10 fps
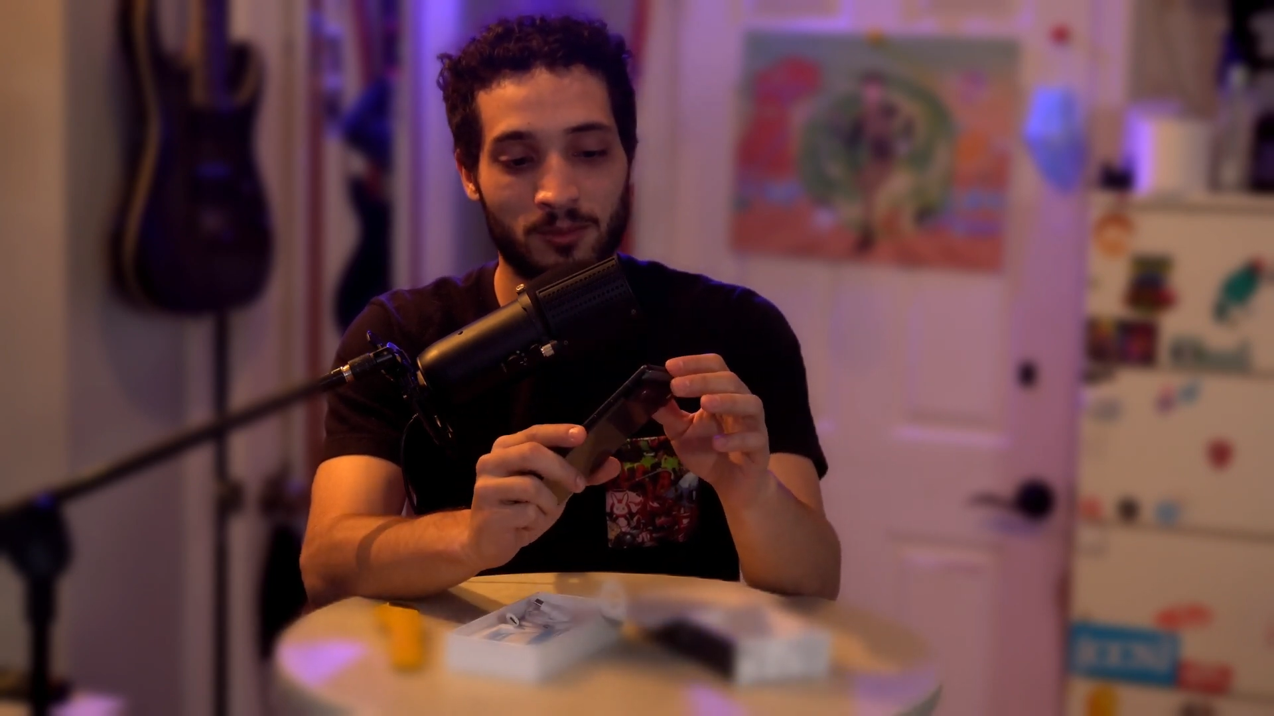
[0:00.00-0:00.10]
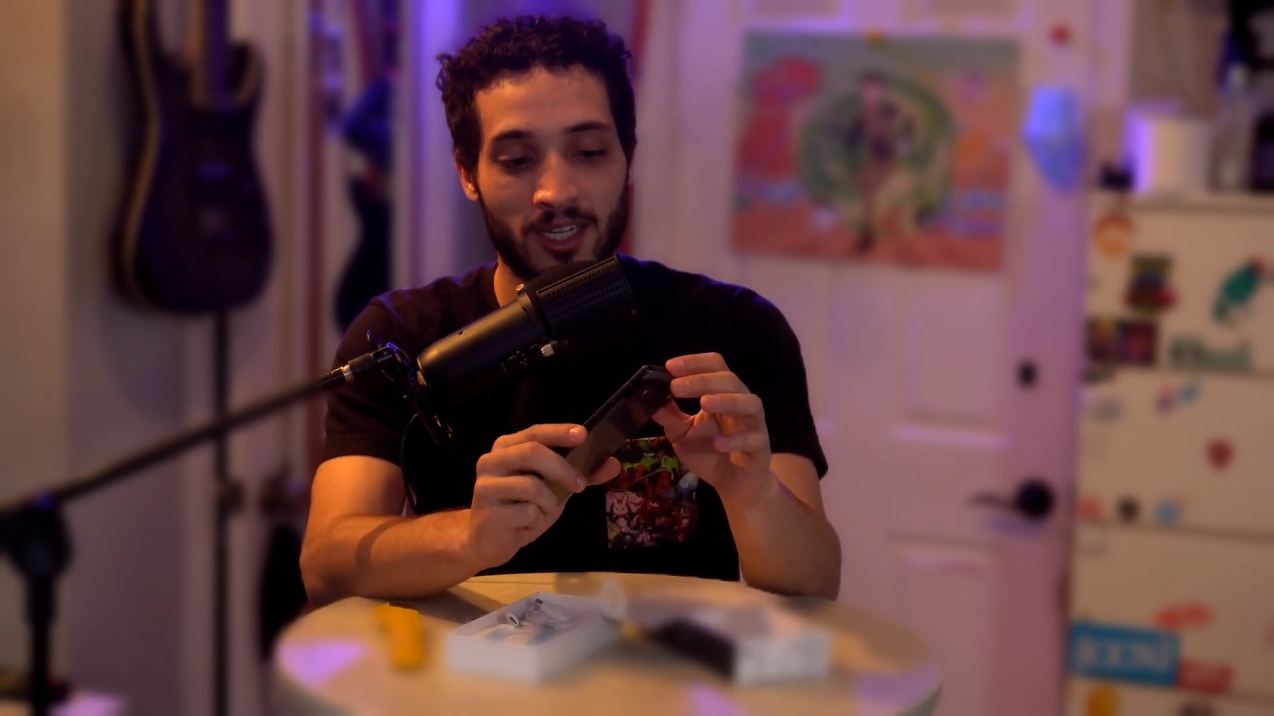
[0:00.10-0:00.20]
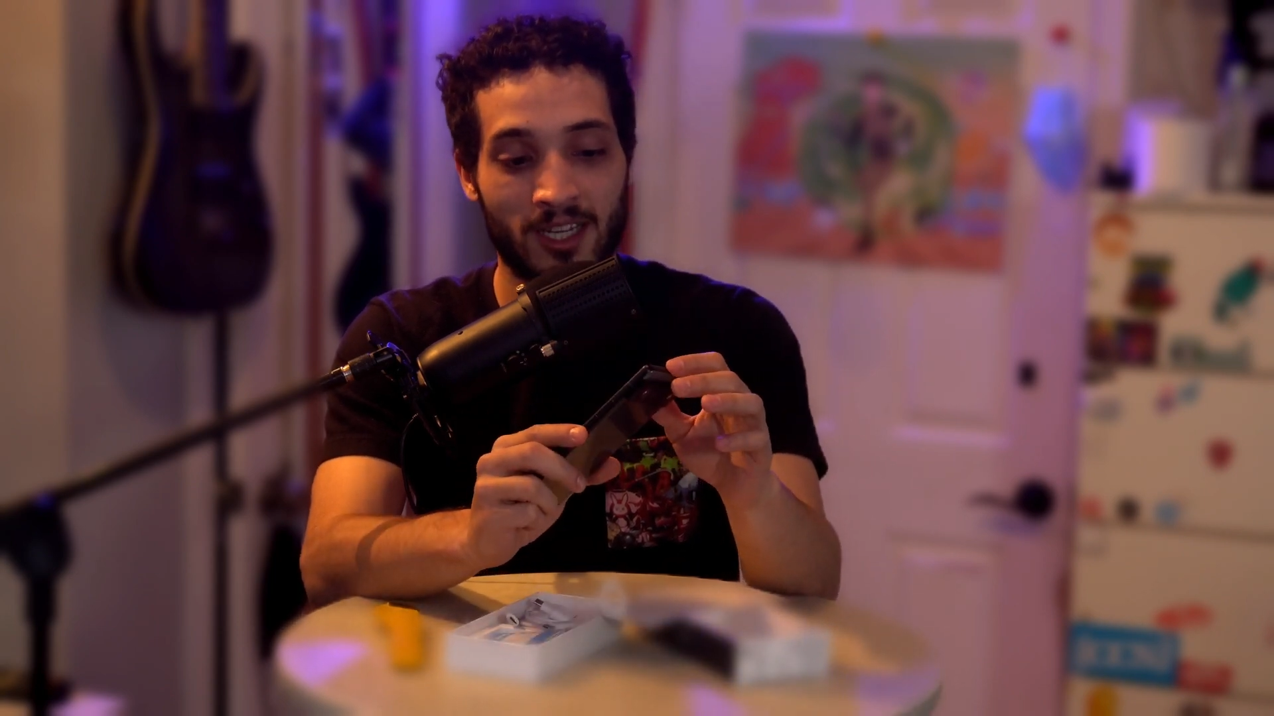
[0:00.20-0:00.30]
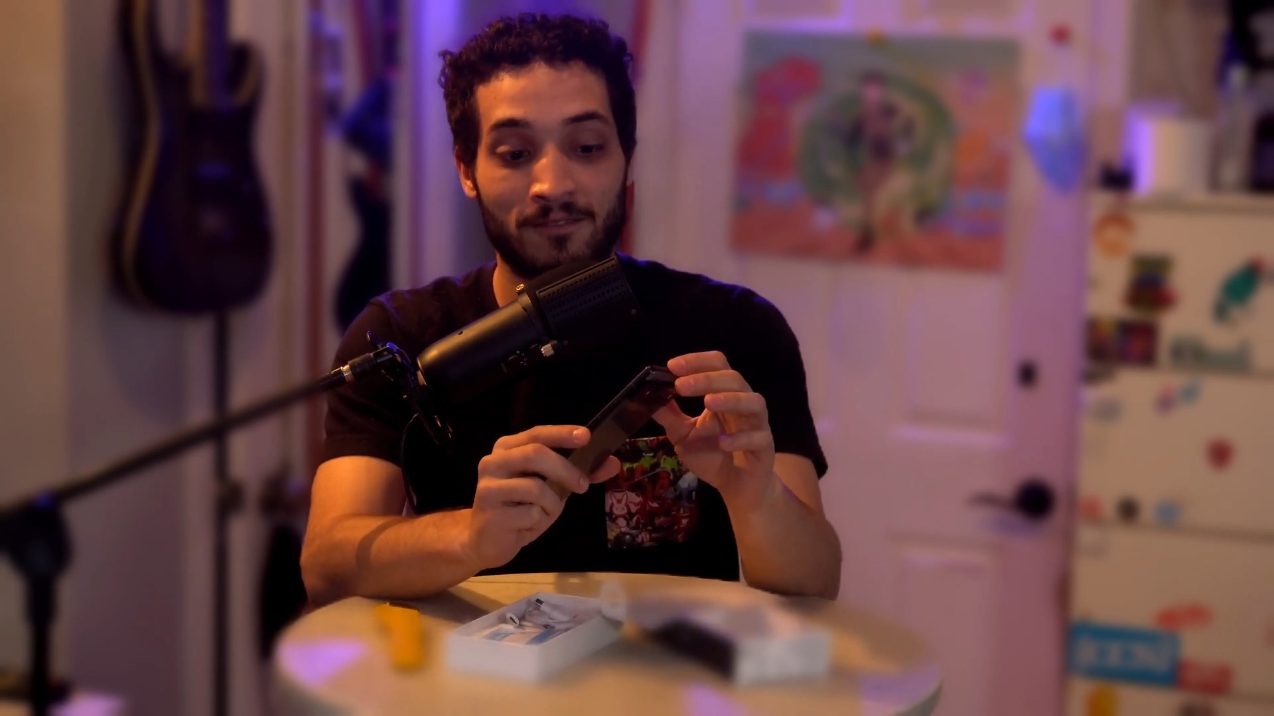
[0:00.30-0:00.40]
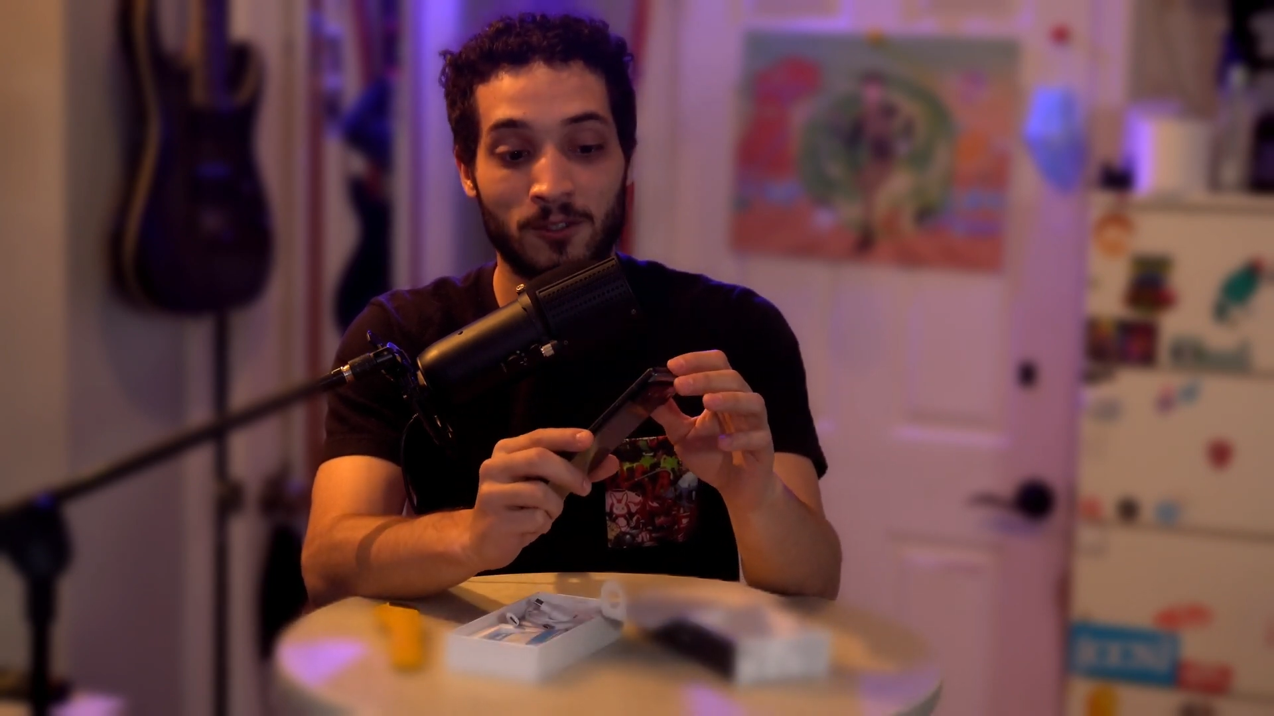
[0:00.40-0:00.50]

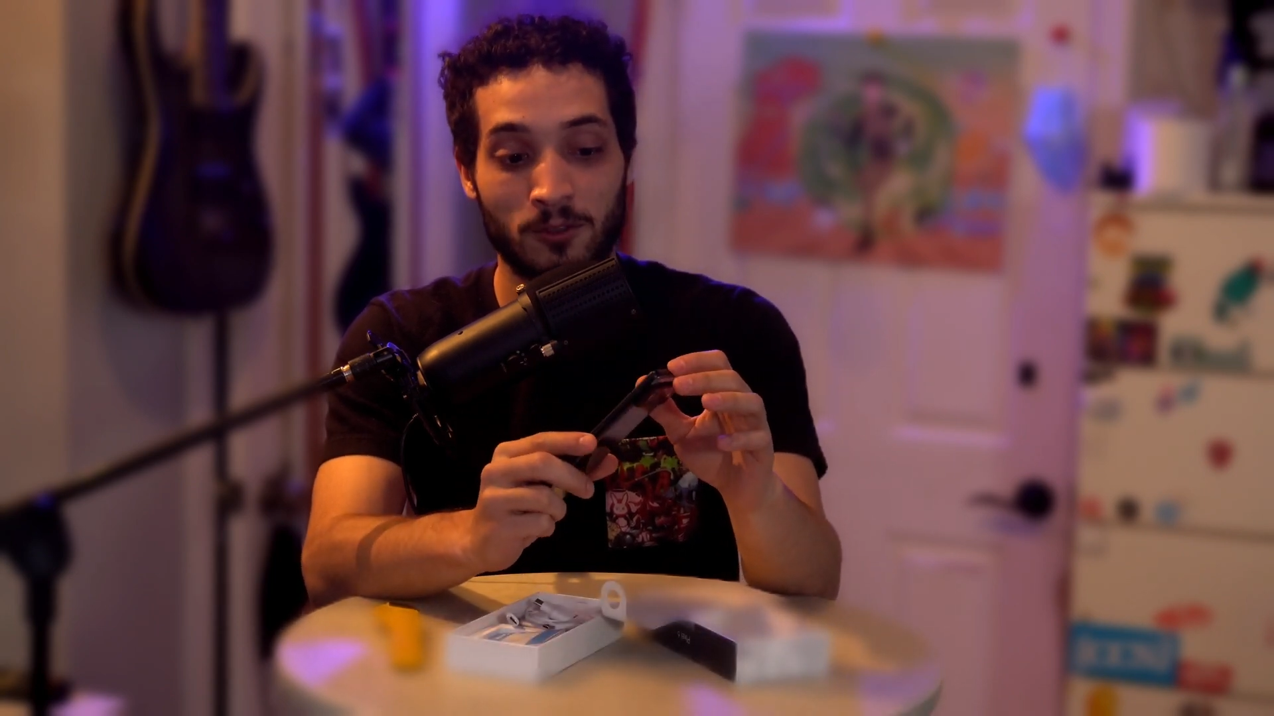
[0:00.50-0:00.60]
but if you